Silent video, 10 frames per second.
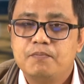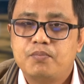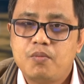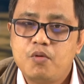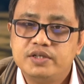
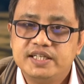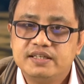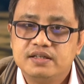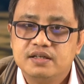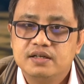
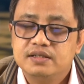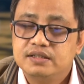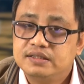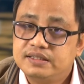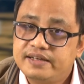promoting
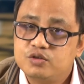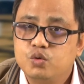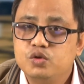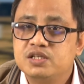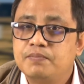trade
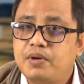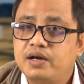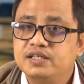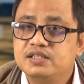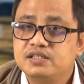rules and
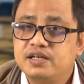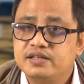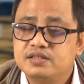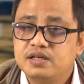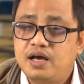
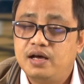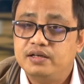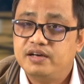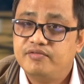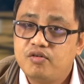practices
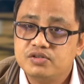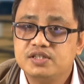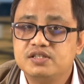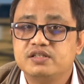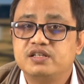that
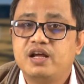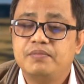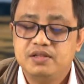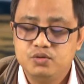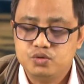foster
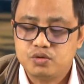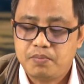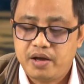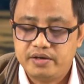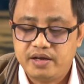sustainable use of
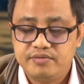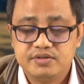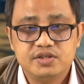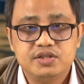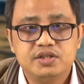
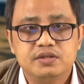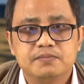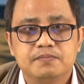biodiversity.